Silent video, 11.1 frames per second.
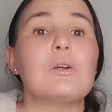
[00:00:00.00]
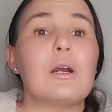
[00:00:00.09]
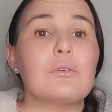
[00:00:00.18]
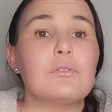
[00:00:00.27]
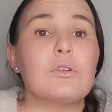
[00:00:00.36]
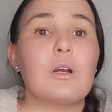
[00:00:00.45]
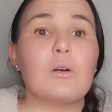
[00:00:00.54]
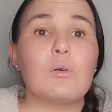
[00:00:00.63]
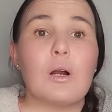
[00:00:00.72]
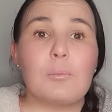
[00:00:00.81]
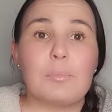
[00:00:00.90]
have to go
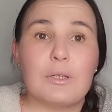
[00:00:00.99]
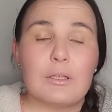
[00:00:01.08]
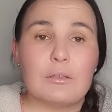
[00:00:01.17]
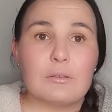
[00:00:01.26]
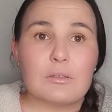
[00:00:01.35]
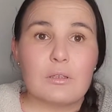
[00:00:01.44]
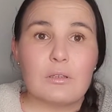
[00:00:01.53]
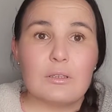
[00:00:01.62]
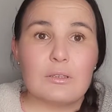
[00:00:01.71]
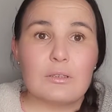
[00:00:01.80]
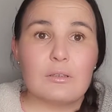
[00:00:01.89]
up a needle
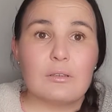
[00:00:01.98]
size,